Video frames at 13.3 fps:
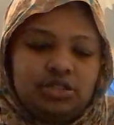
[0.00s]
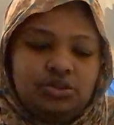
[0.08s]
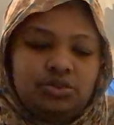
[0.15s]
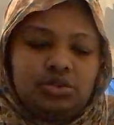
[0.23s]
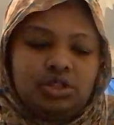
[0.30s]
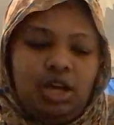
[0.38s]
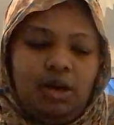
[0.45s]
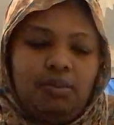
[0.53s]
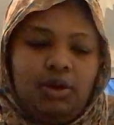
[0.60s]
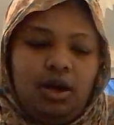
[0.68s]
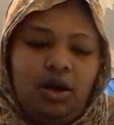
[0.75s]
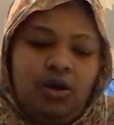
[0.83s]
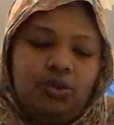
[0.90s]
you
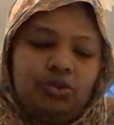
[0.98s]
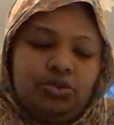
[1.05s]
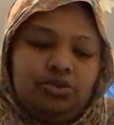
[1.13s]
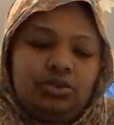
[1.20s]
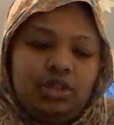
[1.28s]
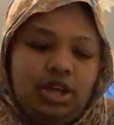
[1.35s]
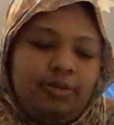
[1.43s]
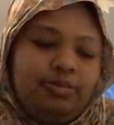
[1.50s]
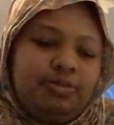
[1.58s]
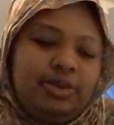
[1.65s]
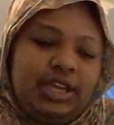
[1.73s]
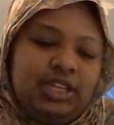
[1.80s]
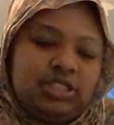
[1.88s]
dumb hoe, you dumb
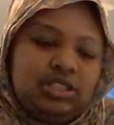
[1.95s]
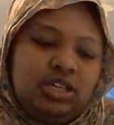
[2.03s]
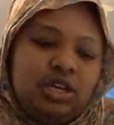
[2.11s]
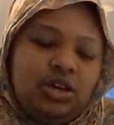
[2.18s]
bitch?